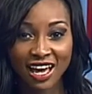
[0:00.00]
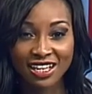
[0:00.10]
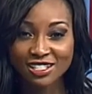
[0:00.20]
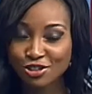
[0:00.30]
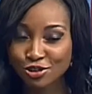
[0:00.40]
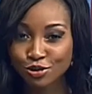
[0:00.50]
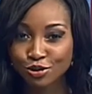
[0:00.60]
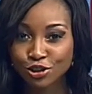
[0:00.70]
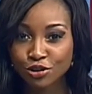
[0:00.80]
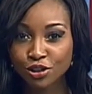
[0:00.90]
as a
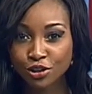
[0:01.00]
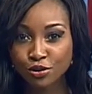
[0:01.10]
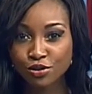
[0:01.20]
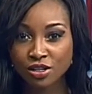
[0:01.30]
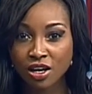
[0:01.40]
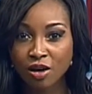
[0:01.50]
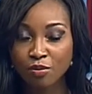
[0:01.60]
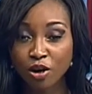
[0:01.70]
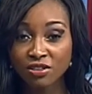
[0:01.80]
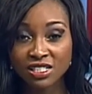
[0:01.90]
tool to reduce
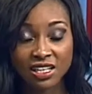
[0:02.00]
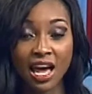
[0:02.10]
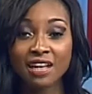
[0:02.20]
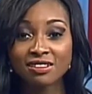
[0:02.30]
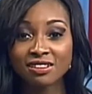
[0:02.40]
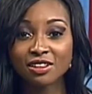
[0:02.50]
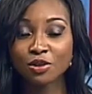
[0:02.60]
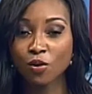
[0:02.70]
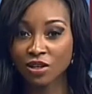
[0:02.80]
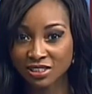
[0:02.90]
poverty and
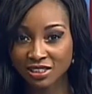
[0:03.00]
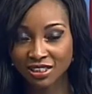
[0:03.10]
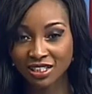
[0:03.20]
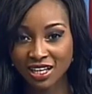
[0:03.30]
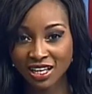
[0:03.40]
inequality.